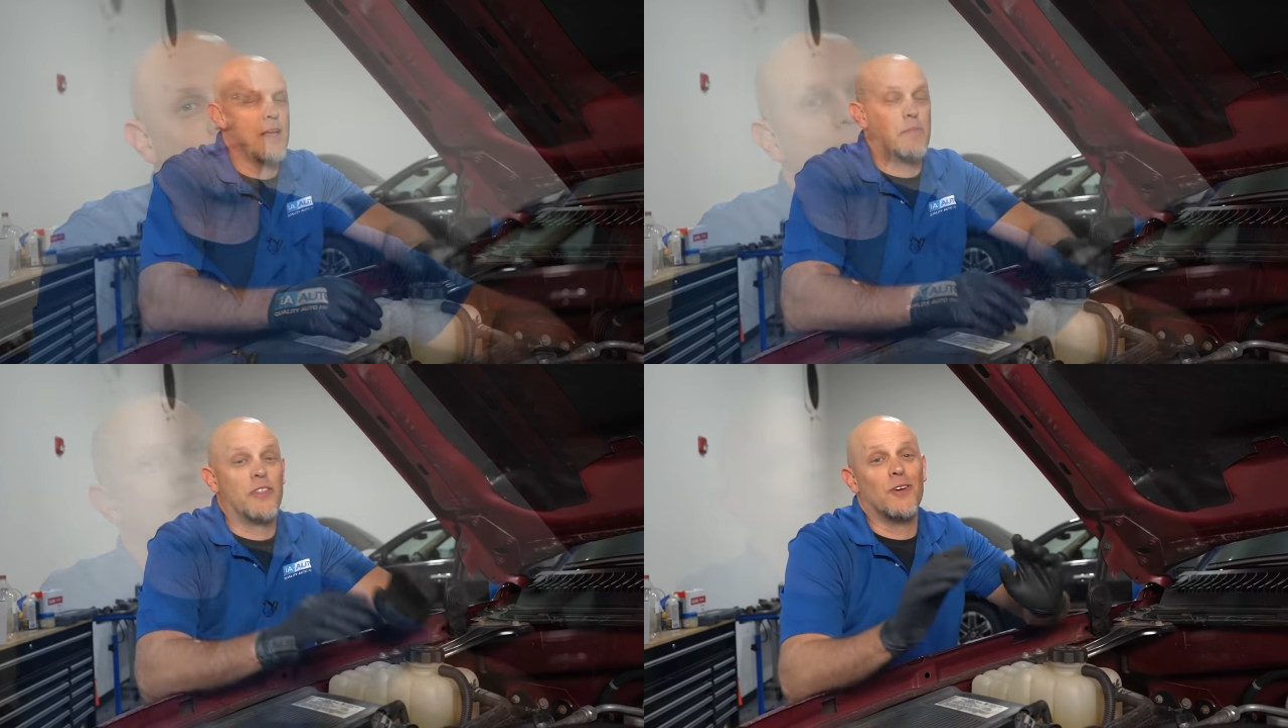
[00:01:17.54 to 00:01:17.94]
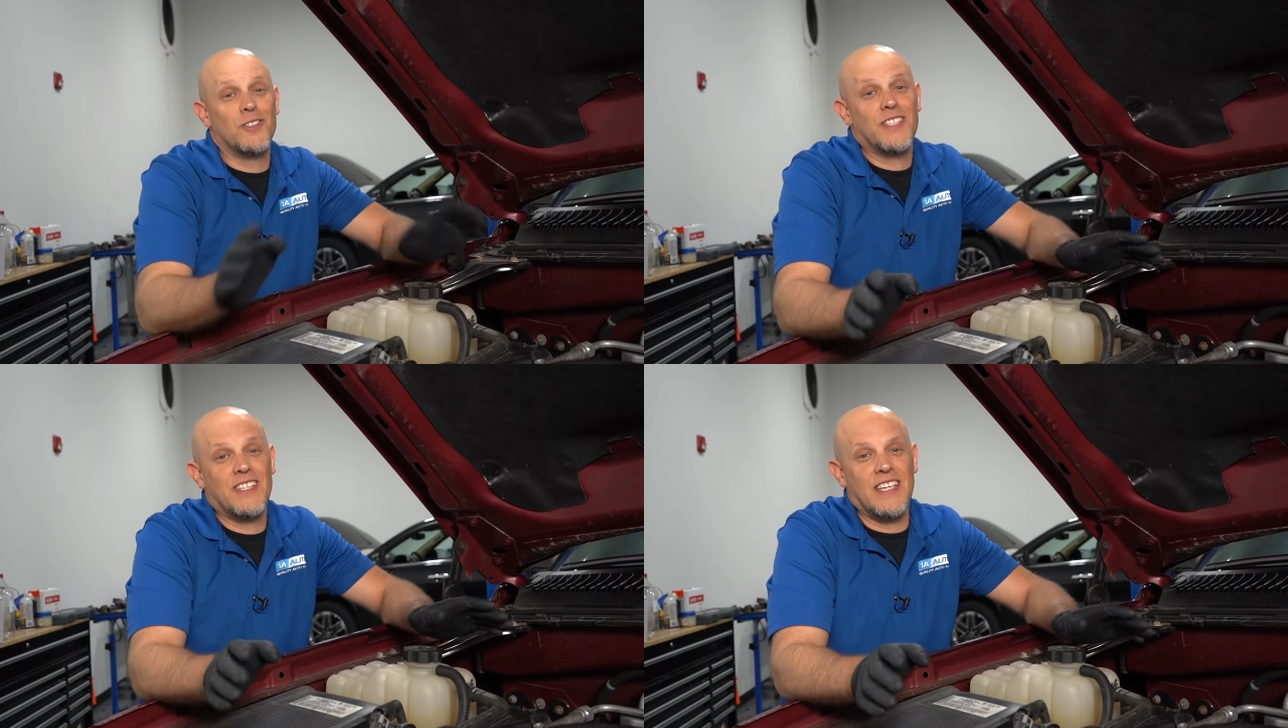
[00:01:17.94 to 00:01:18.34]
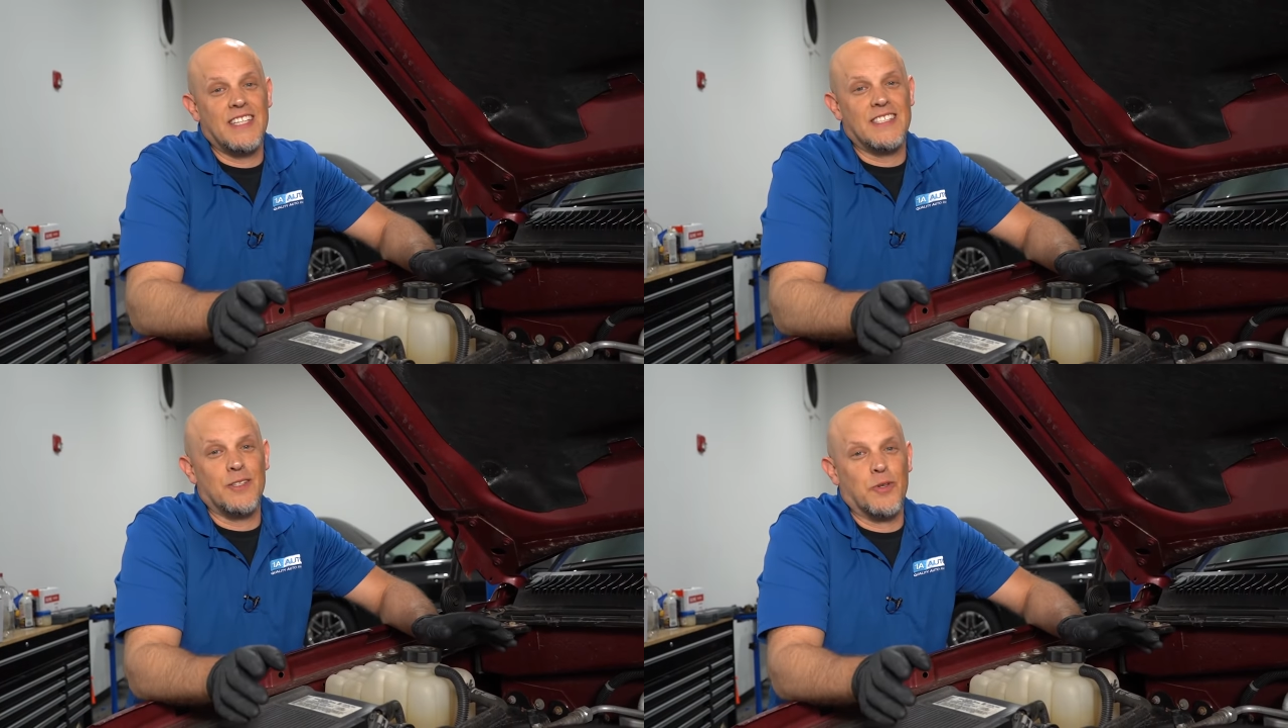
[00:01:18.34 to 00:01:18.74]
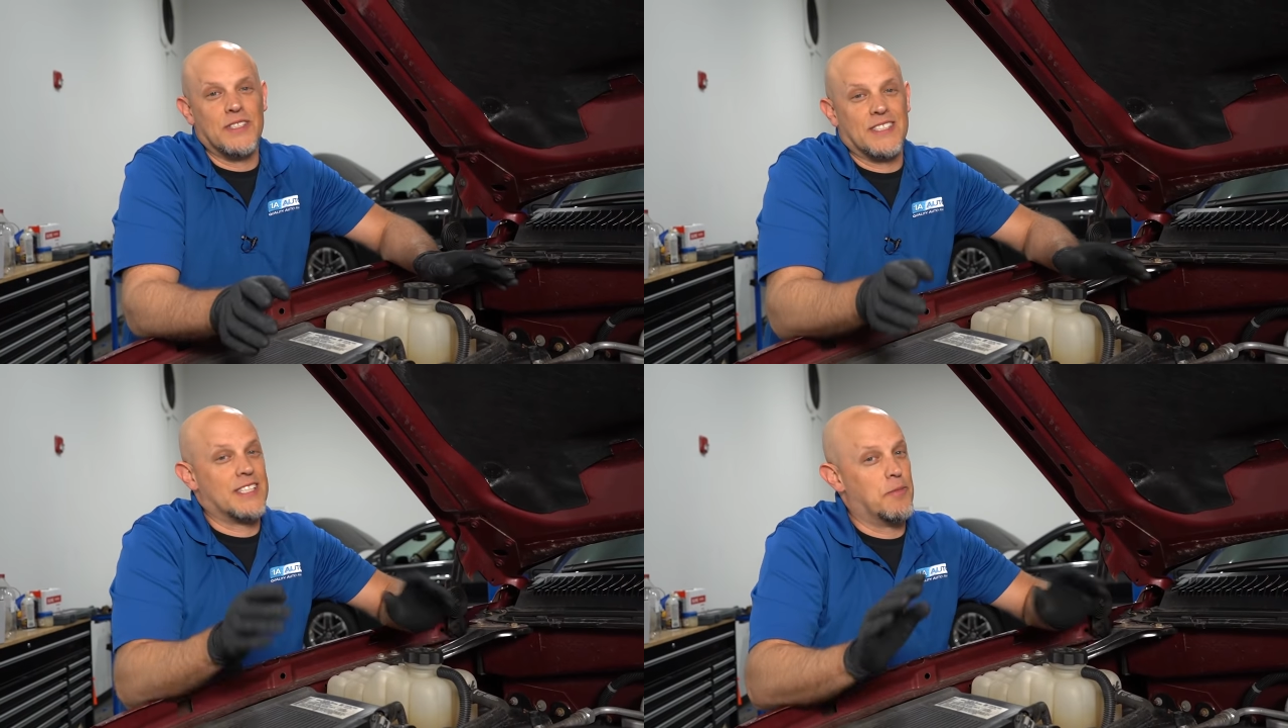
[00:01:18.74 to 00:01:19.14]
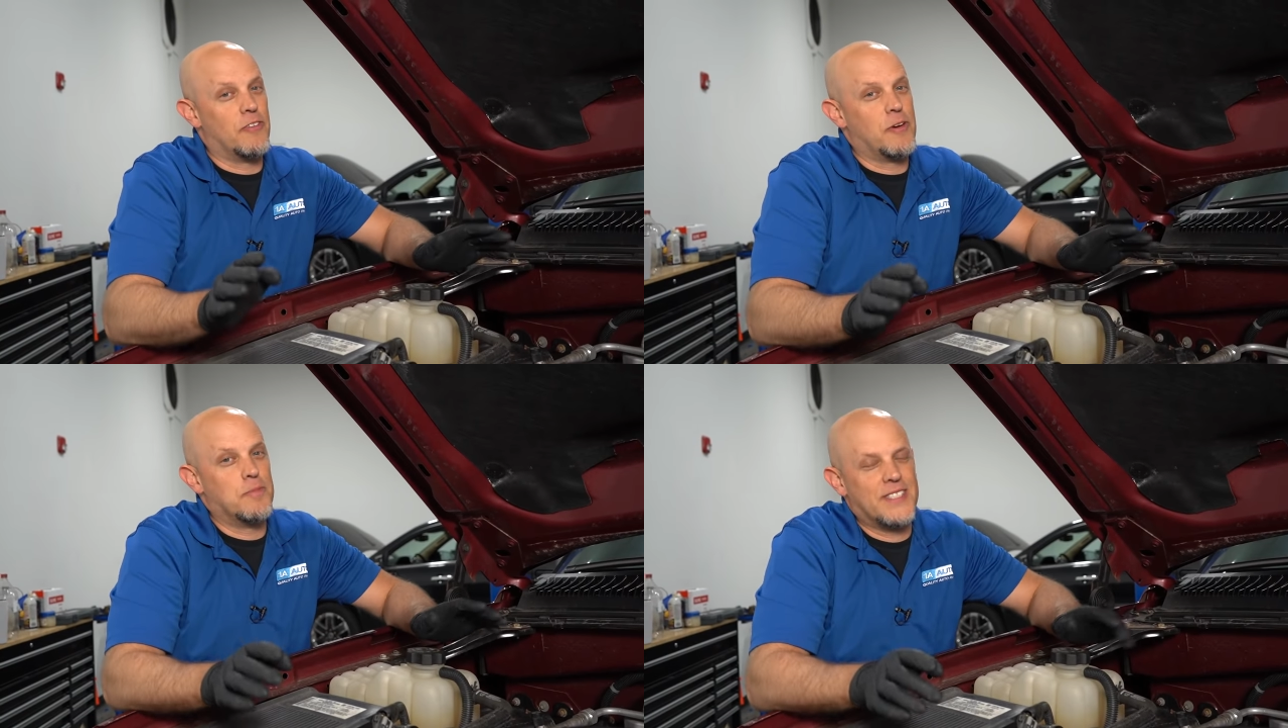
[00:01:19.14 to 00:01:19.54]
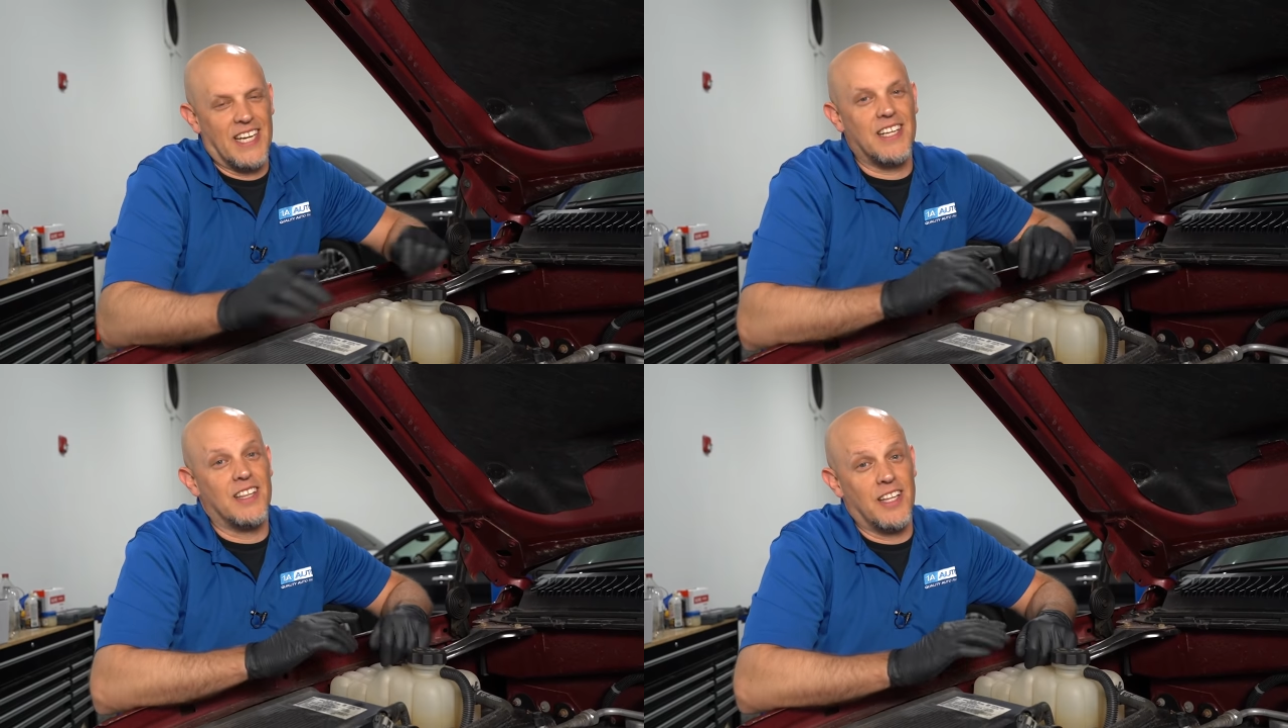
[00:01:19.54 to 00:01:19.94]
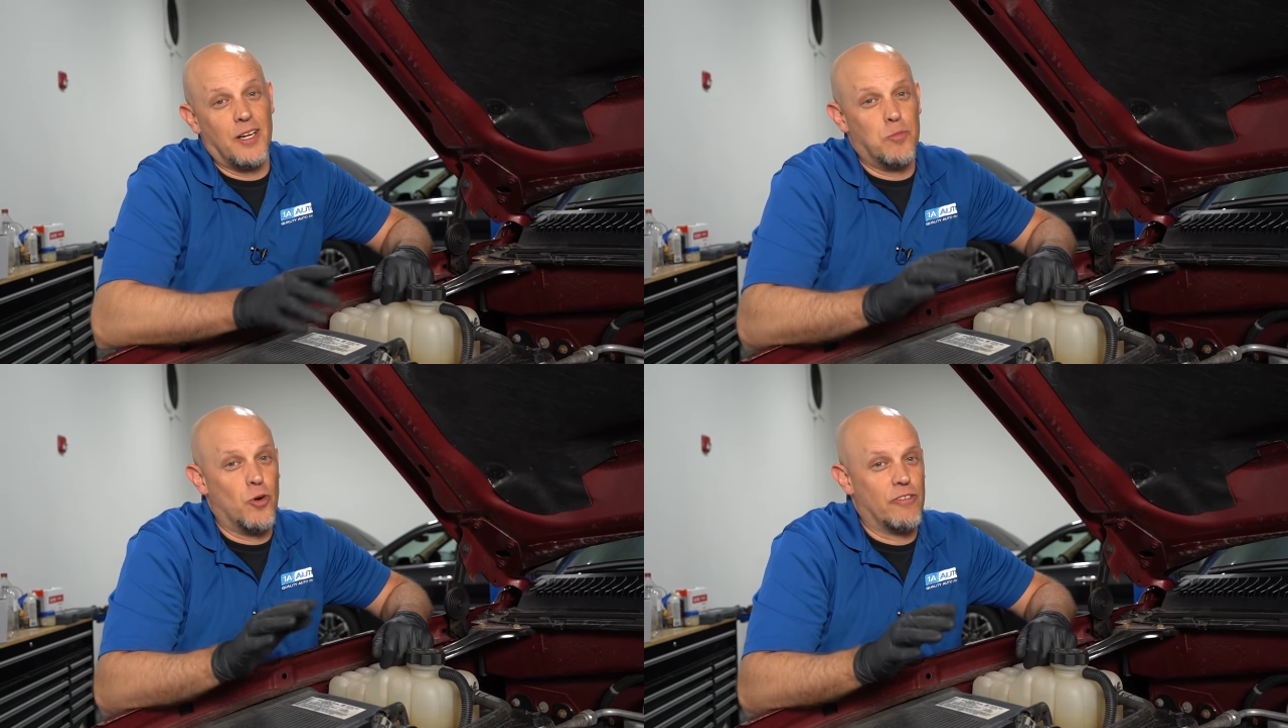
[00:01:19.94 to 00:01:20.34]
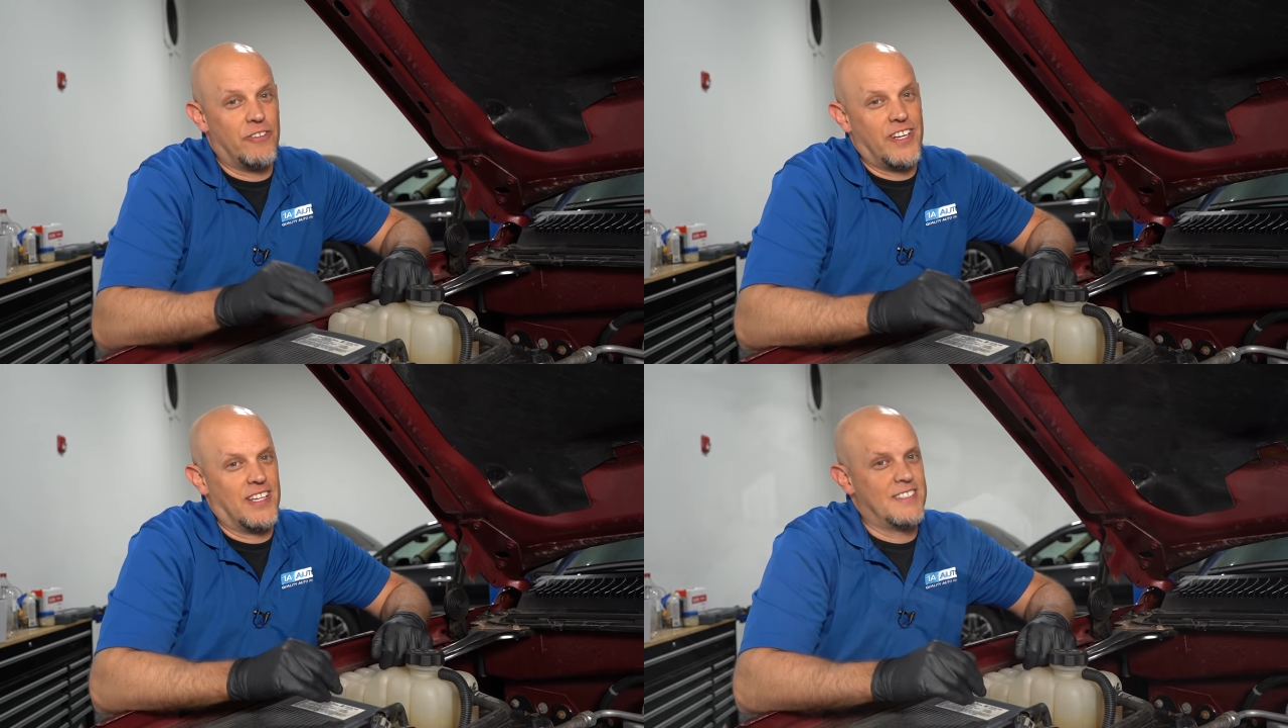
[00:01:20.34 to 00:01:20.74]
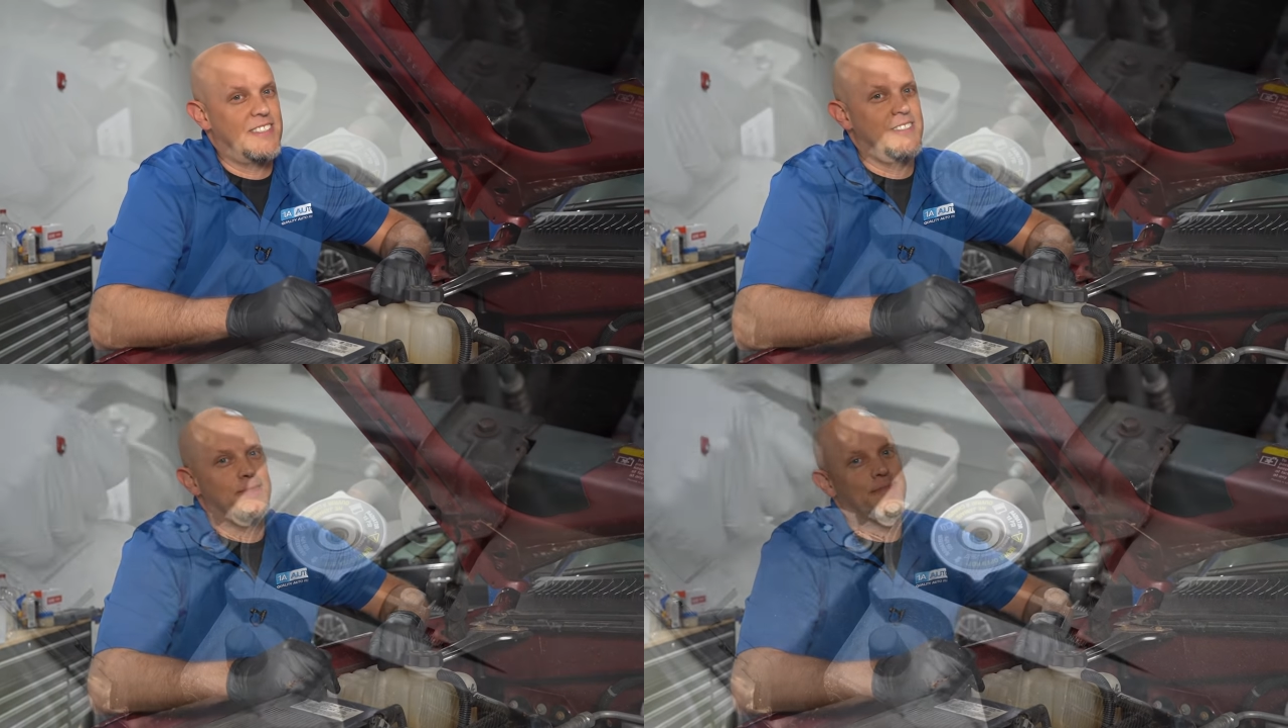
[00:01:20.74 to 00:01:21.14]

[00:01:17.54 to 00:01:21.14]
But those are the easy ones. Some of them take a little more finesse.